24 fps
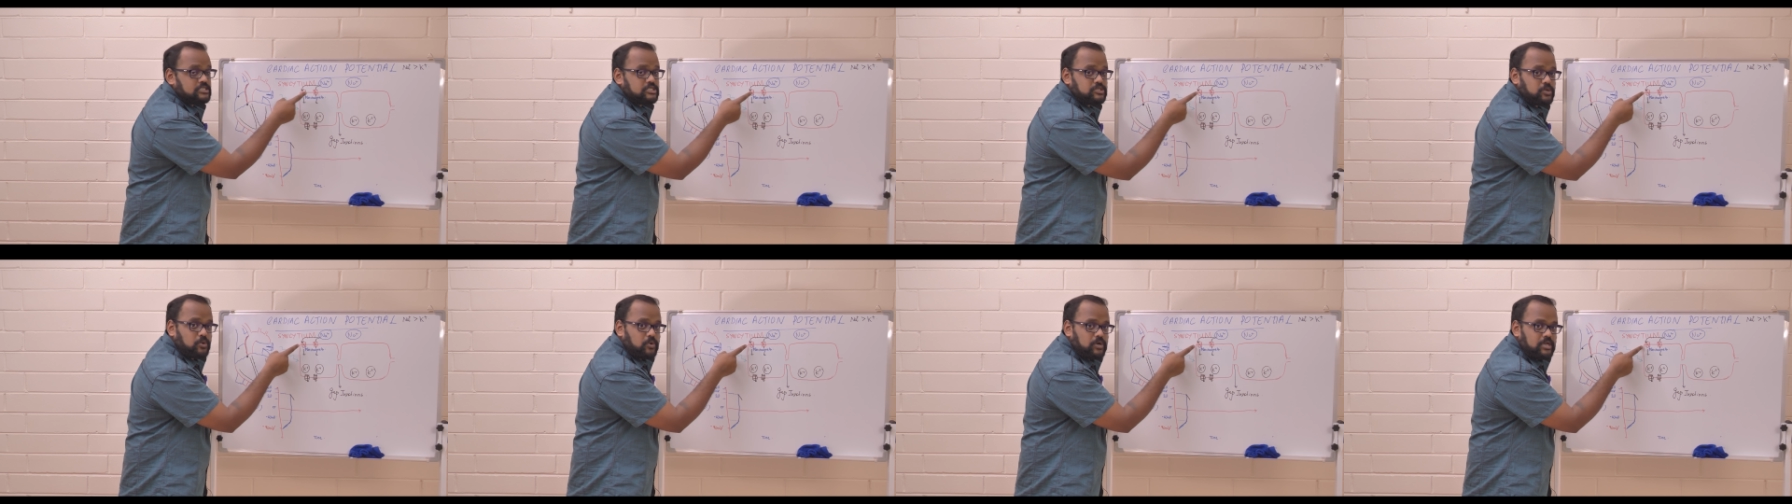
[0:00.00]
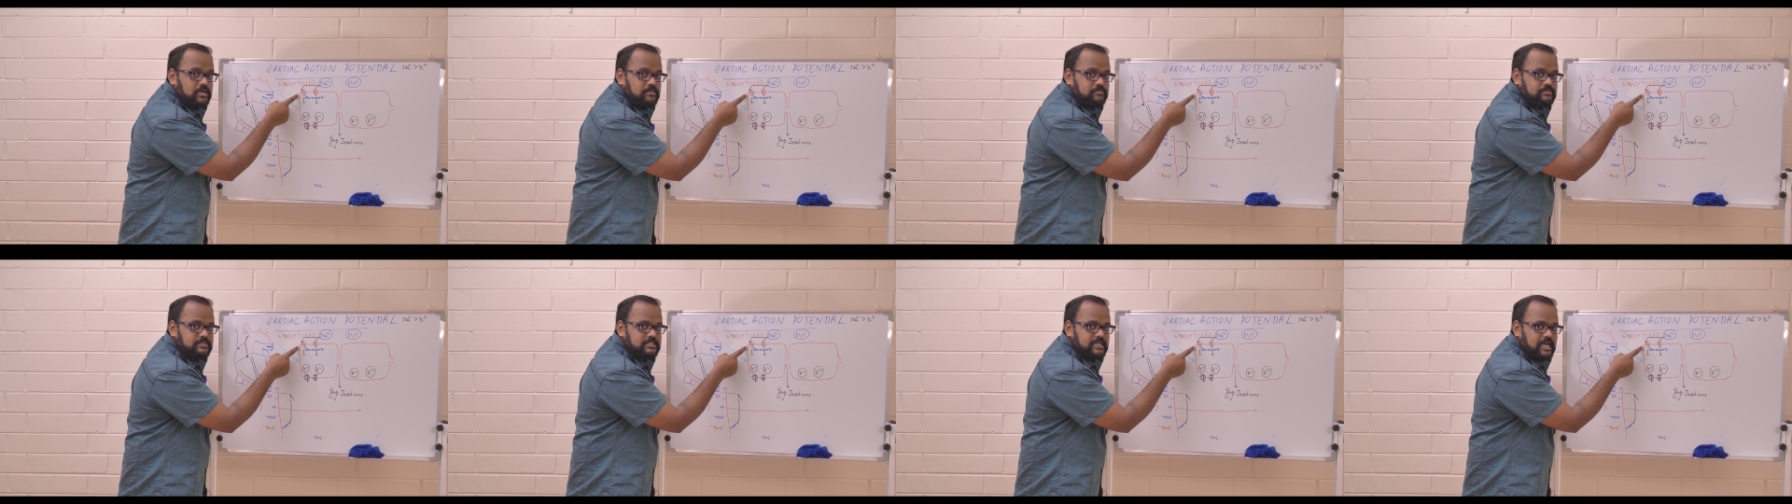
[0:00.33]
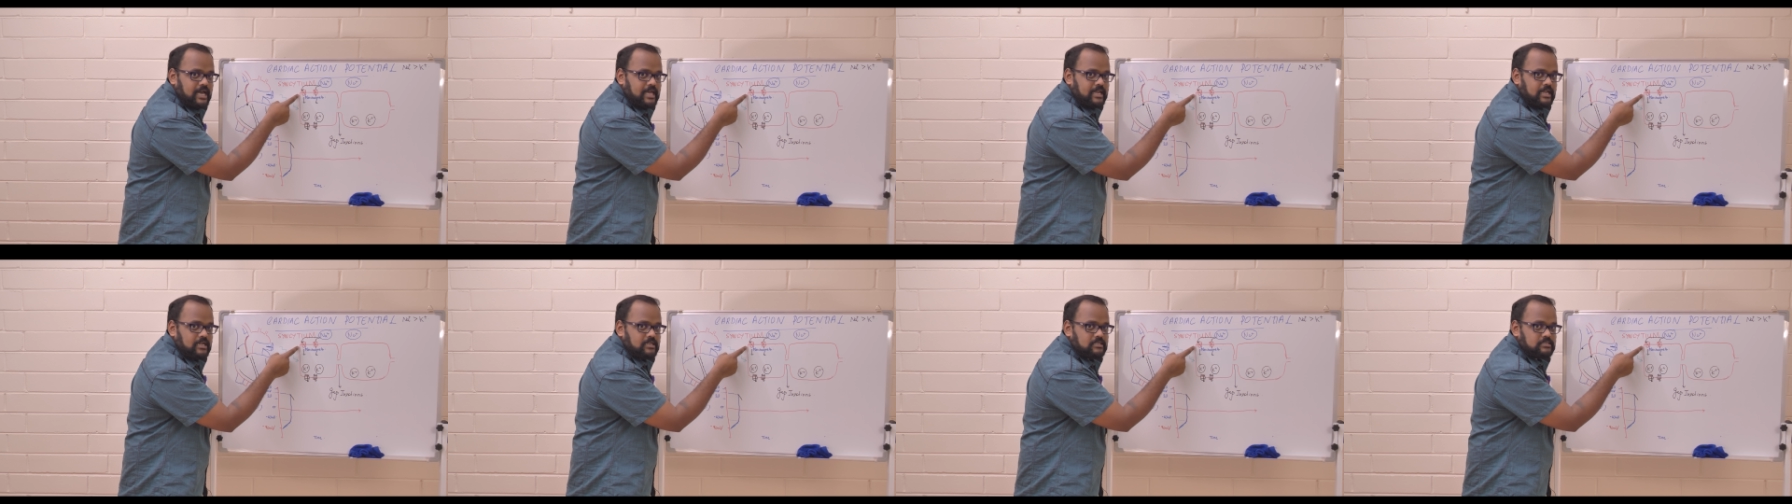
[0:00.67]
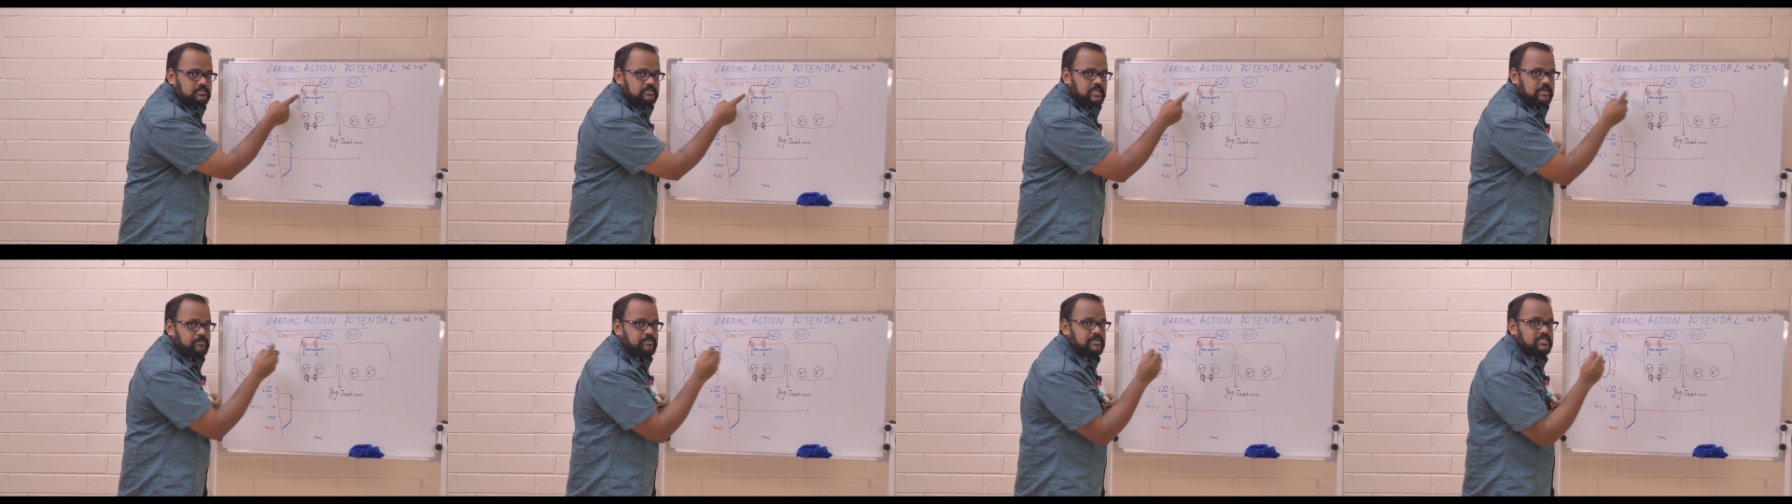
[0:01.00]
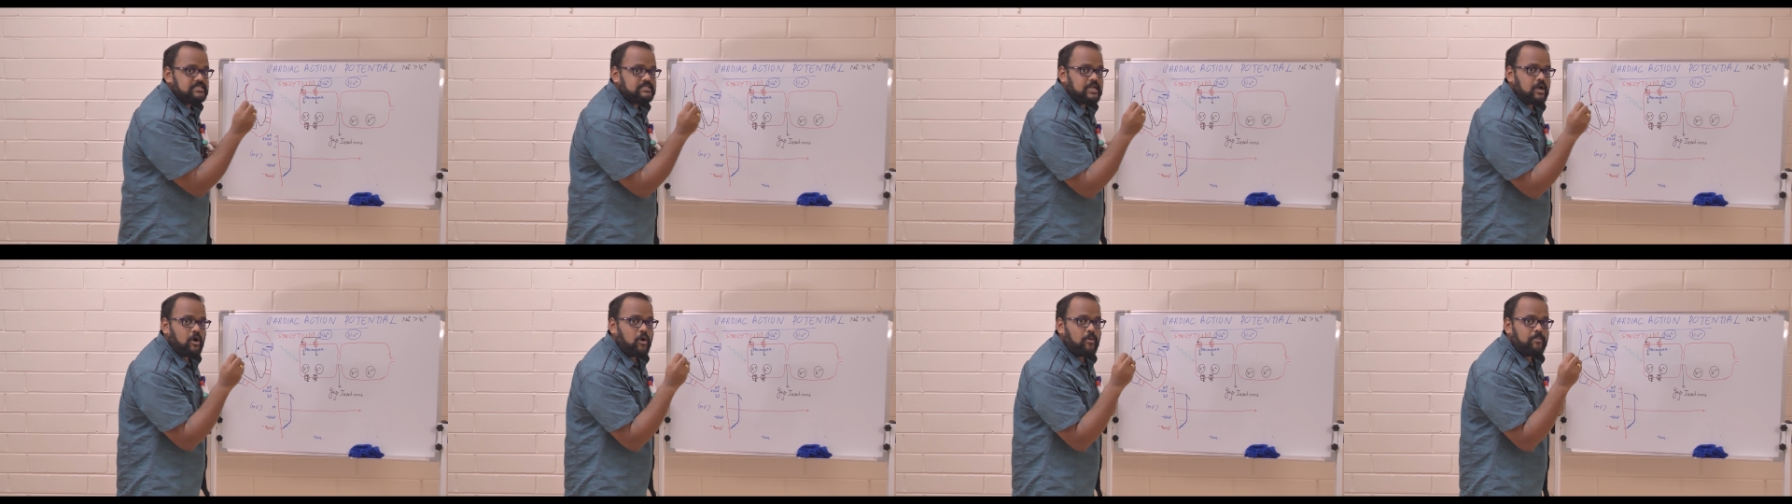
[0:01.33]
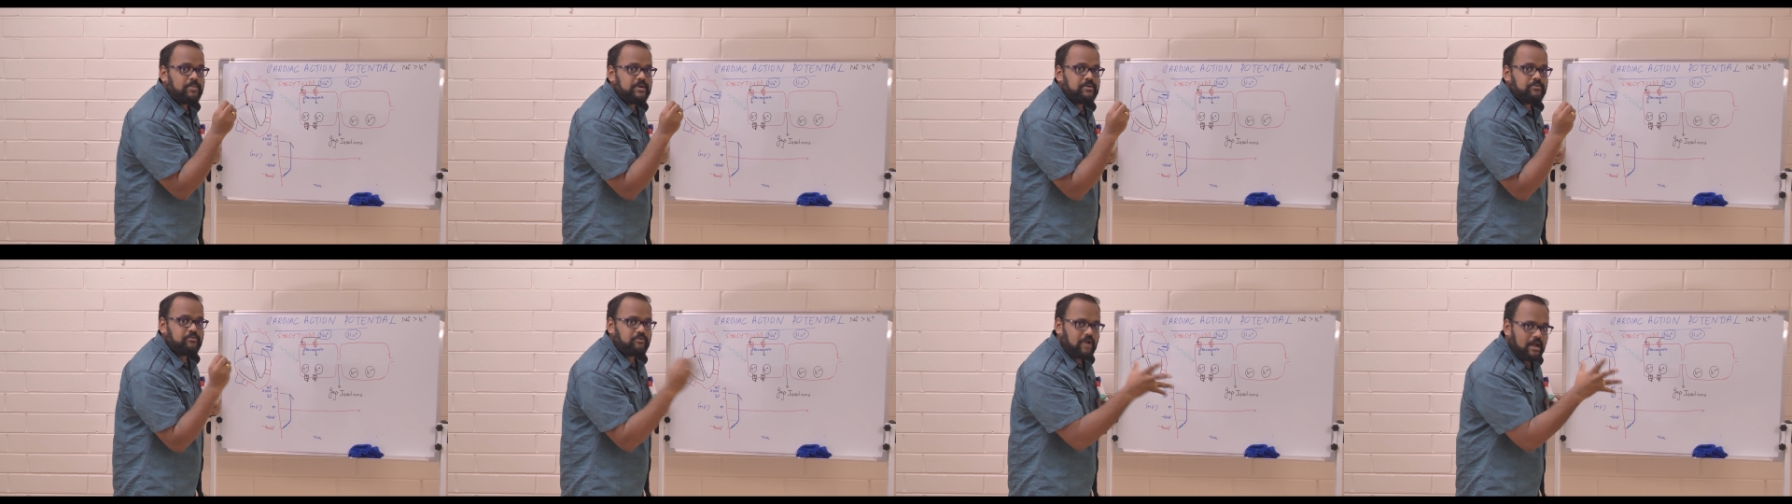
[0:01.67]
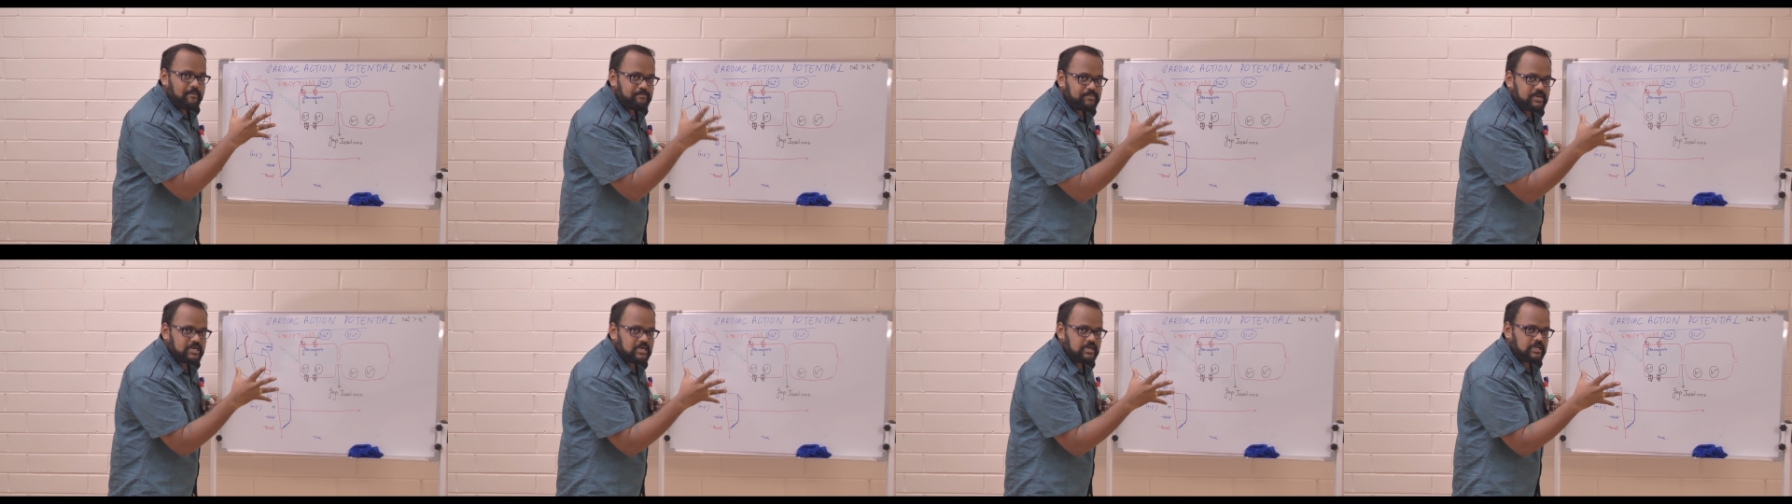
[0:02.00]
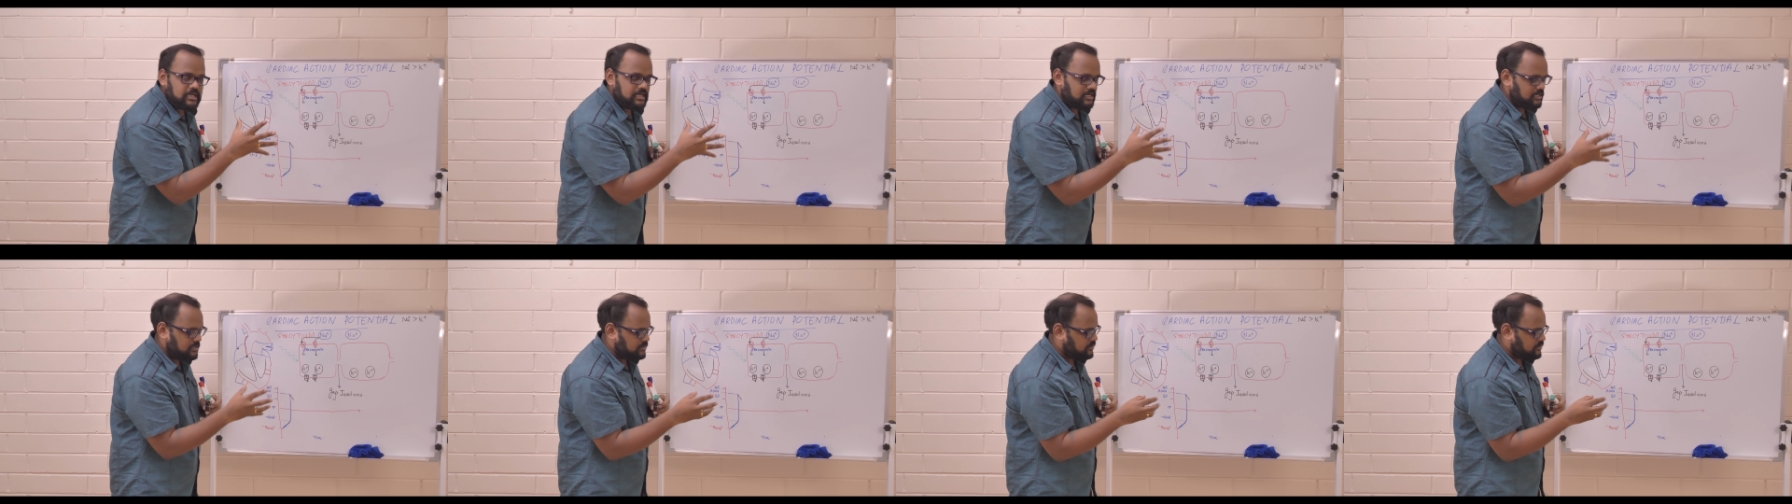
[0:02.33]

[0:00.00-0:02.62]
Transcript: sodium channels, that means they open rapidly.